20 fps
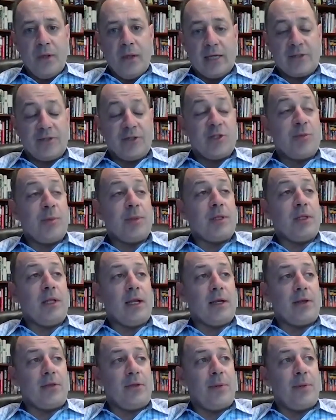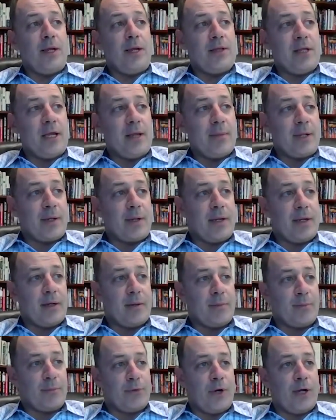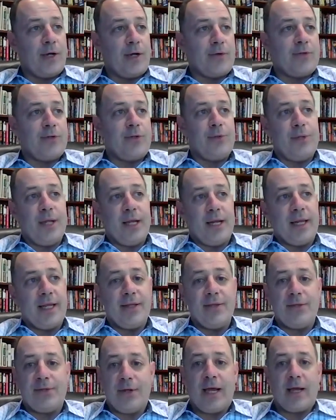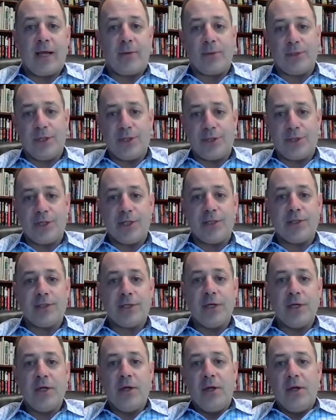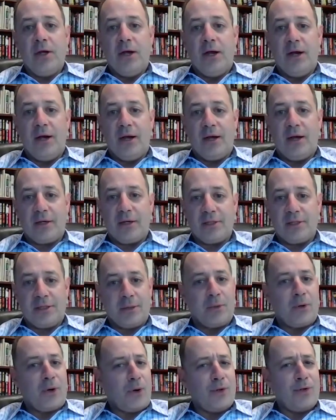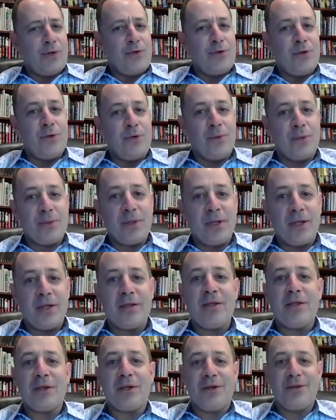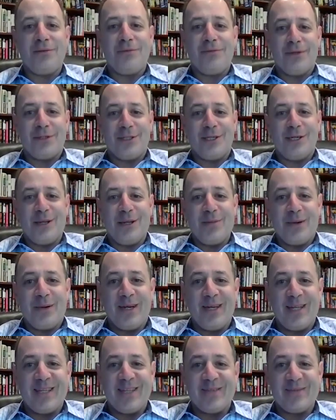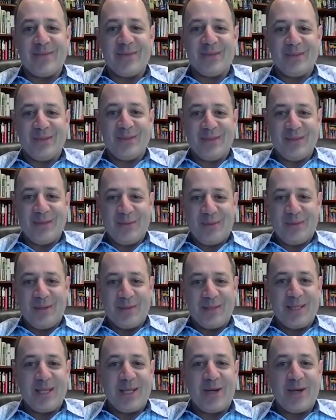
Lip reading: actually spent a lot of the pandemic kind of prior to getting into acquisitions, because they were hard to do and you couldn't visit anybody and nobody was in